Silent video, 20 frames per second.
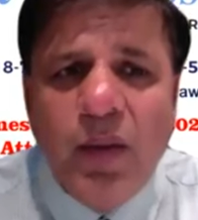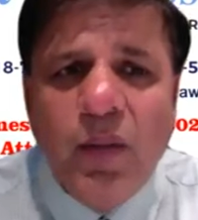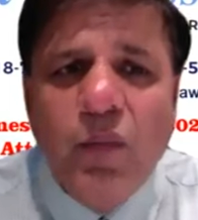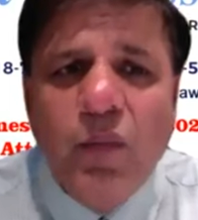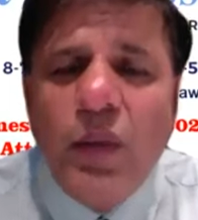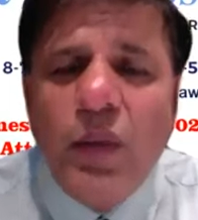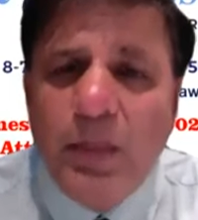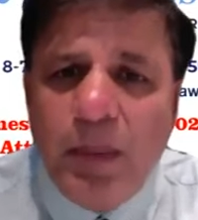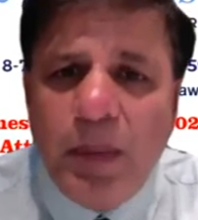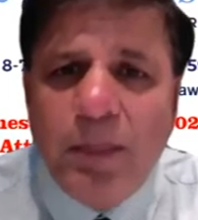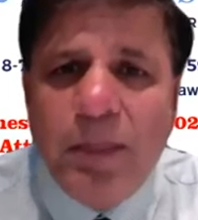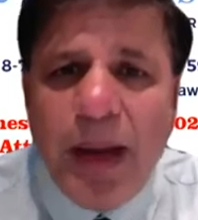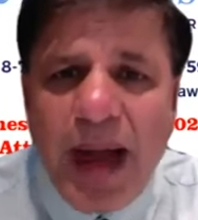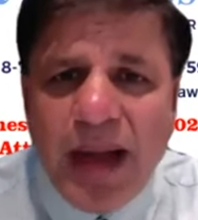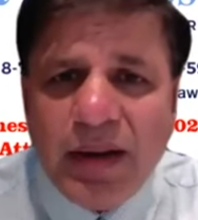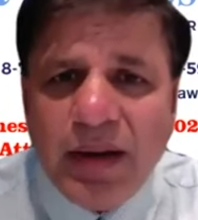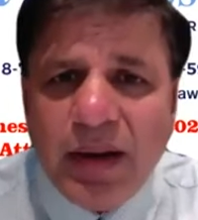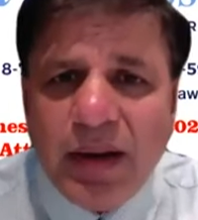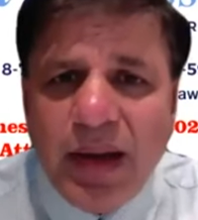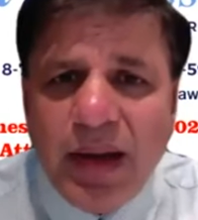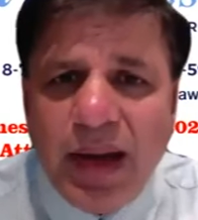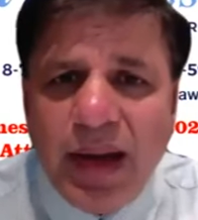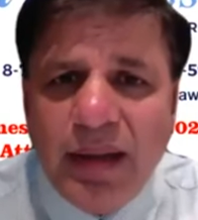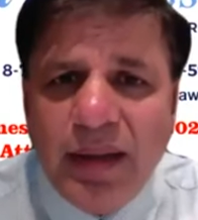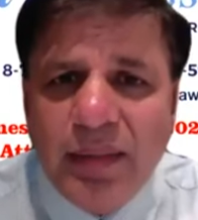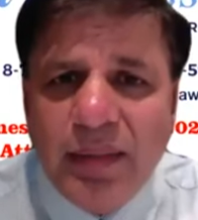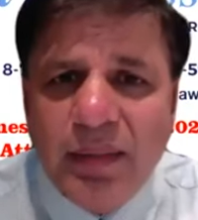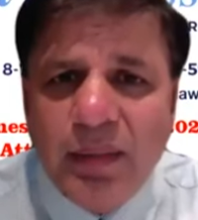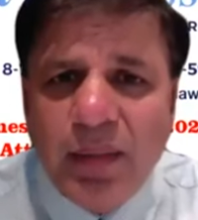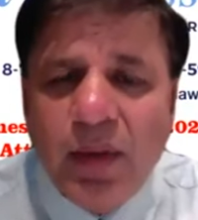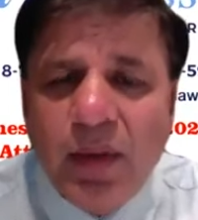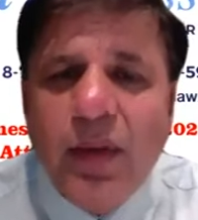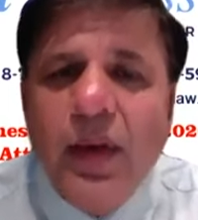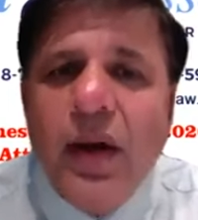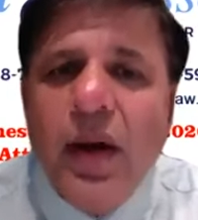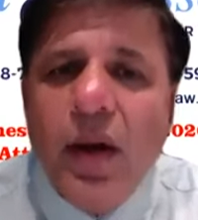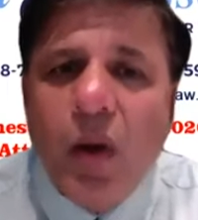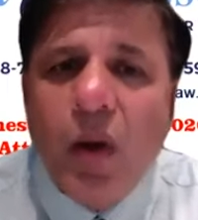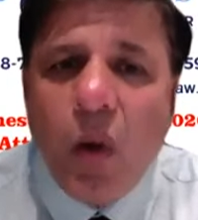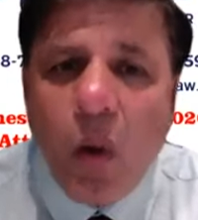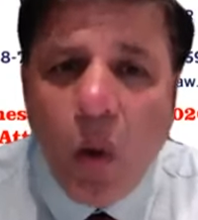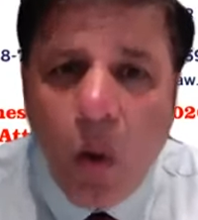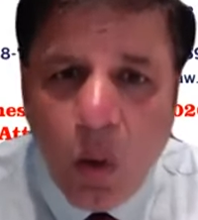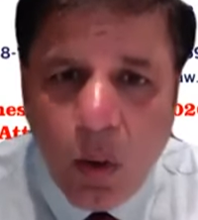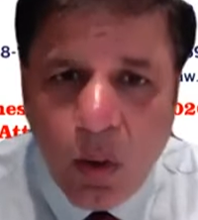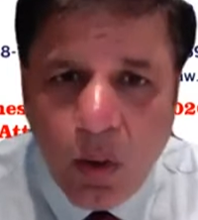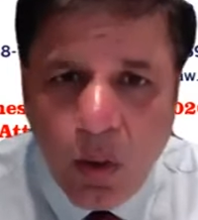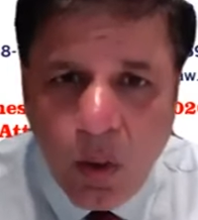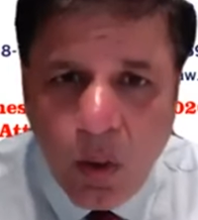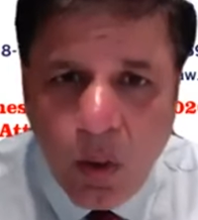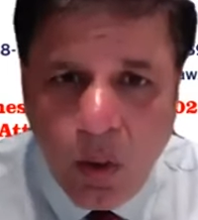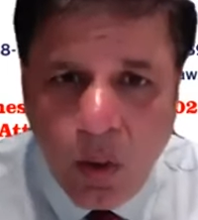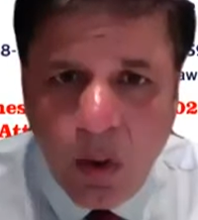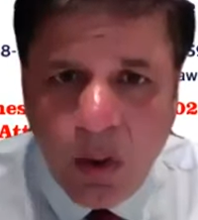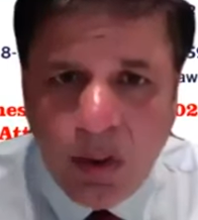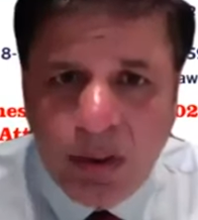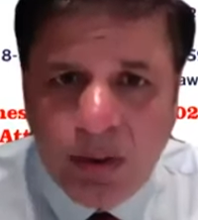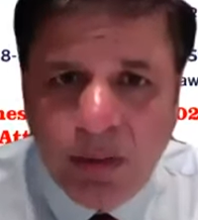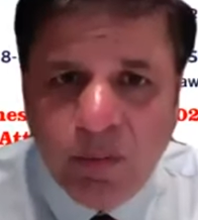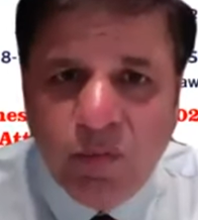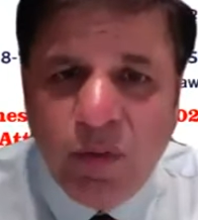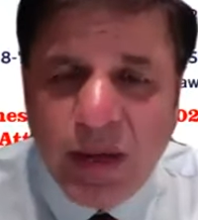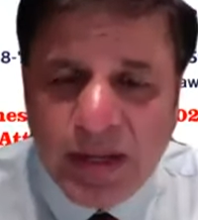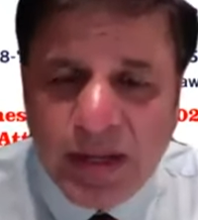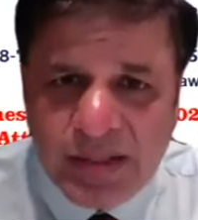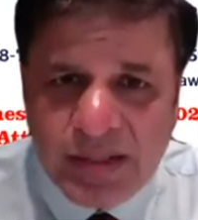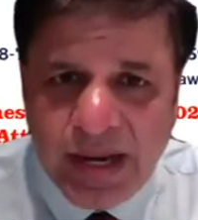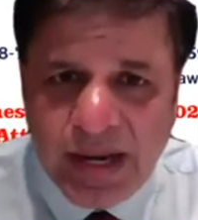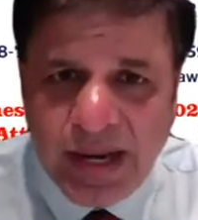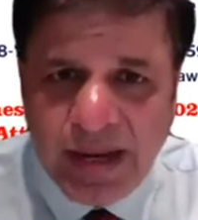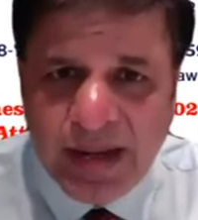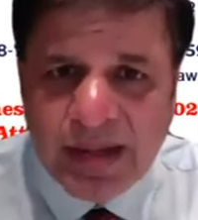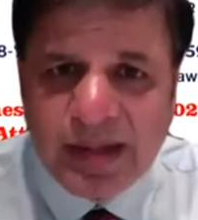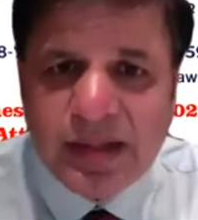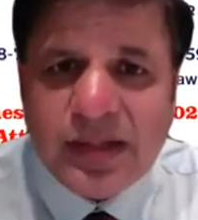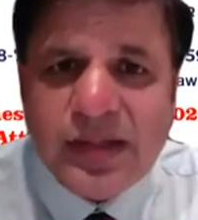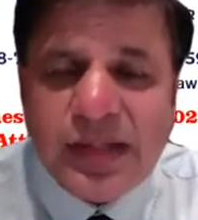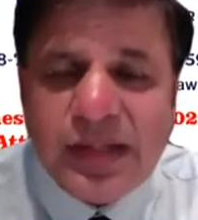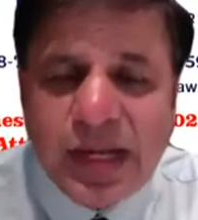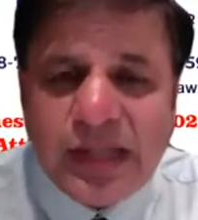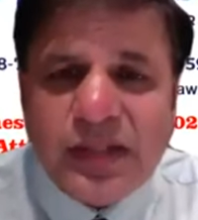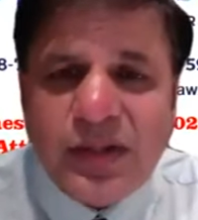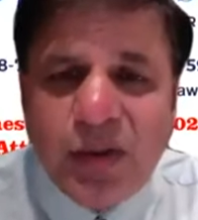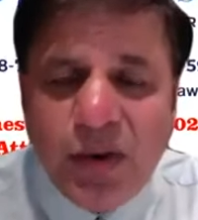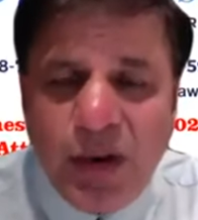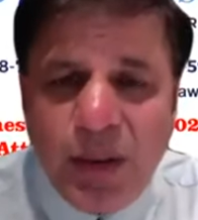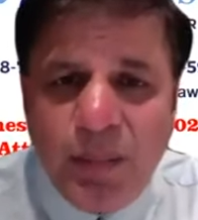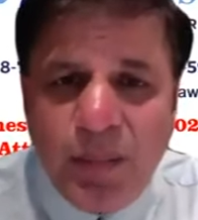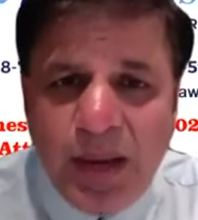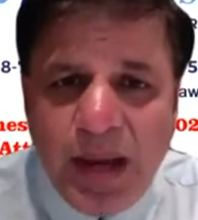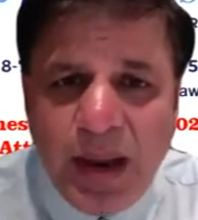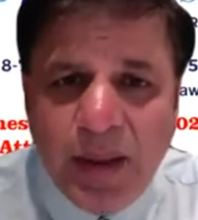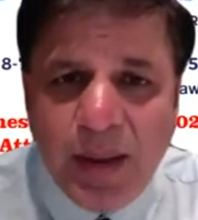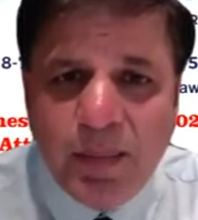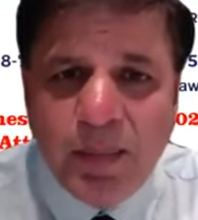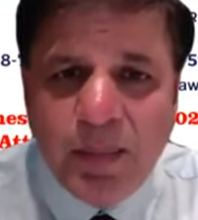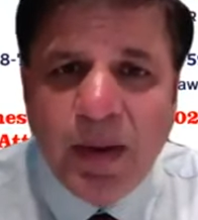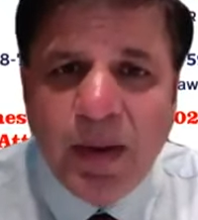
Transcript: We'll be back again on Wednesday, 6:30 p.m.